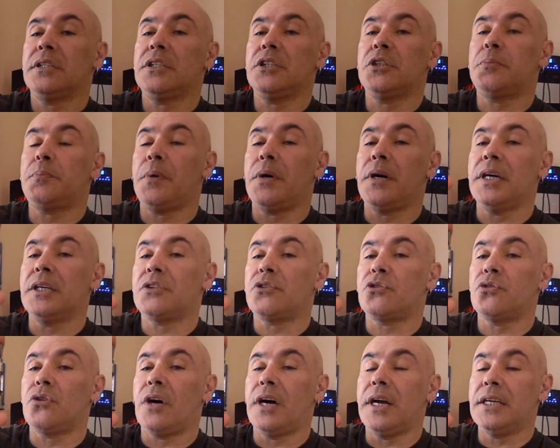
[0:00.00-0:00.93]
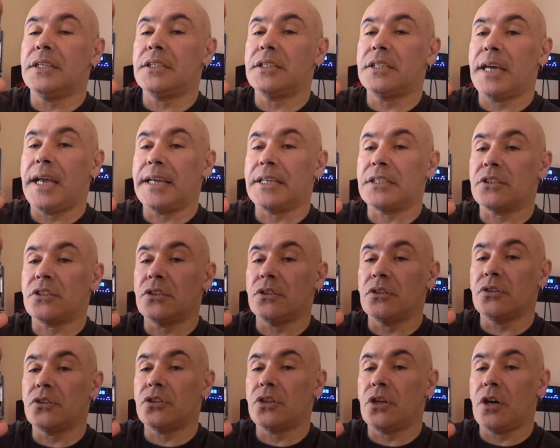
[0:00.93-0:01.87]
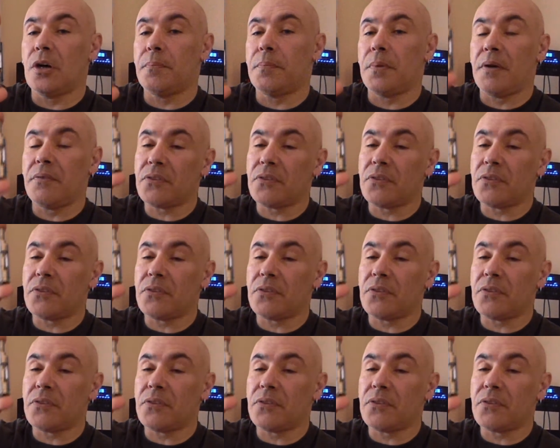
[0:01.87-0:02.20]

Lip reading: the Aspire Triton tanks on top.